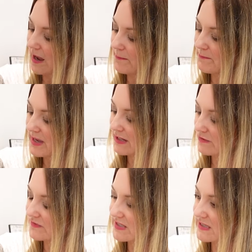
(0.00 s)
Made
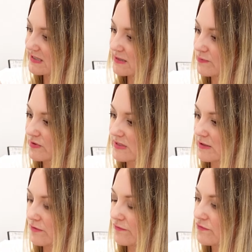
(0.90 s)
of
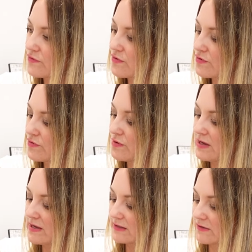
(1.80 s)
60% of wool,
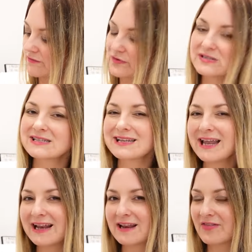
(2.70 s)
therefore
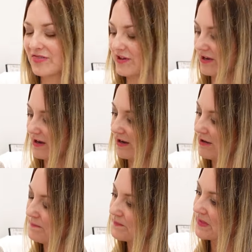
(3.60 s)
slightly
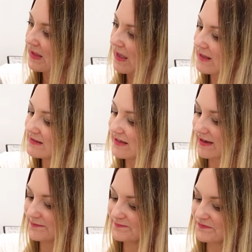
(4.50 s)
thicker. And
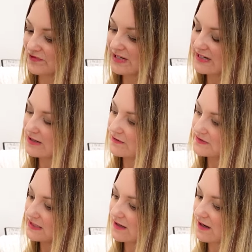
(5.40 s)
yeah, really love
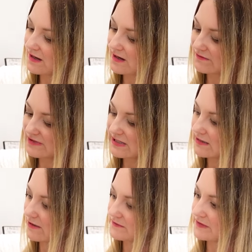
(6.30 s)
the color, really
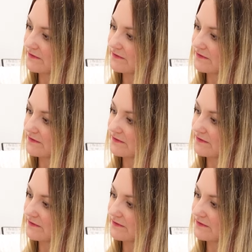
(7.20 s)
love the